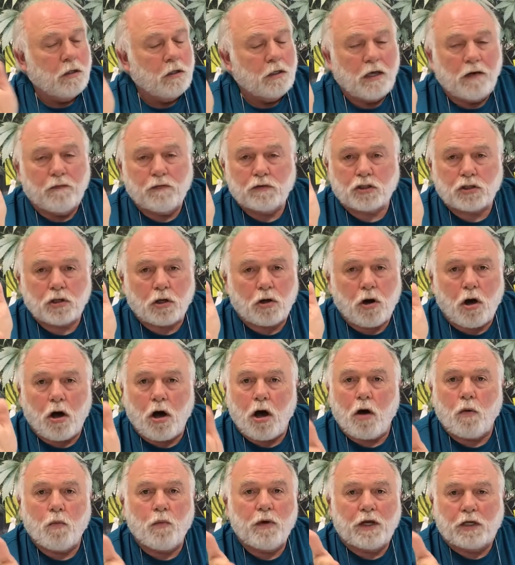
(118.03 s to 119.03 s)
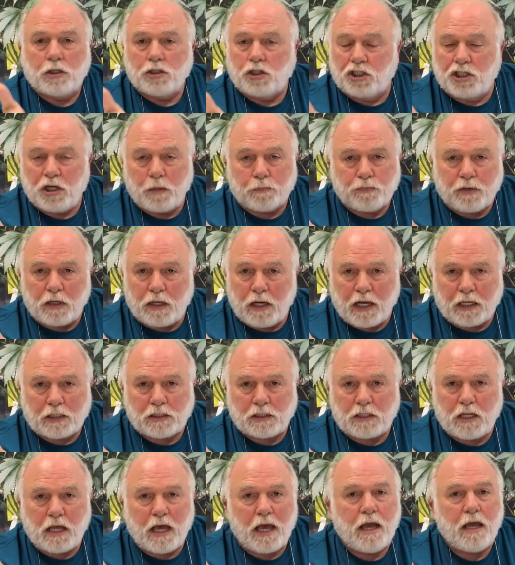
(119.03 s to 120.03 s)
Give us a call. We can ship the
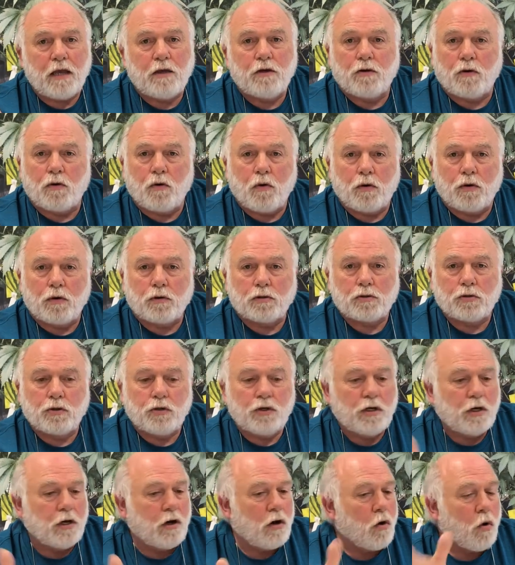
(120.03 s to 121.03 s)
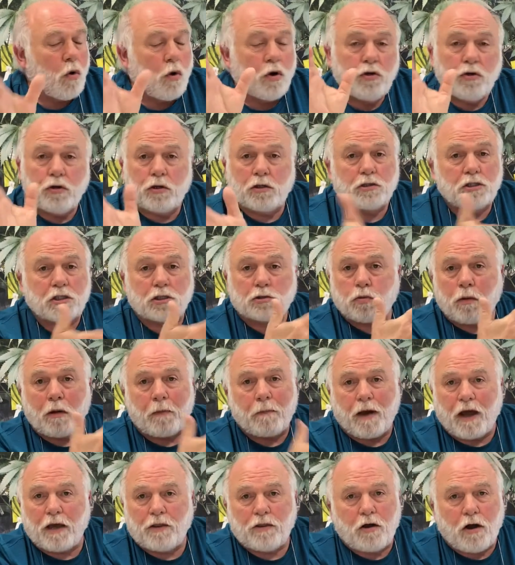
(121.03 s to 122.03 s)
next day your order to you, or you can just swing
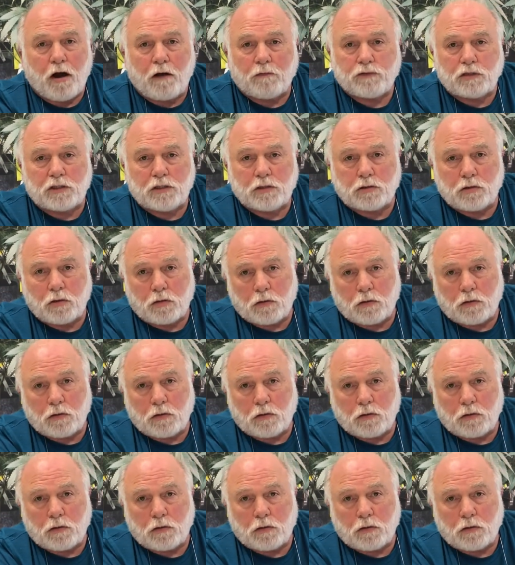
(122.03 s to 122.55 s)
by the offices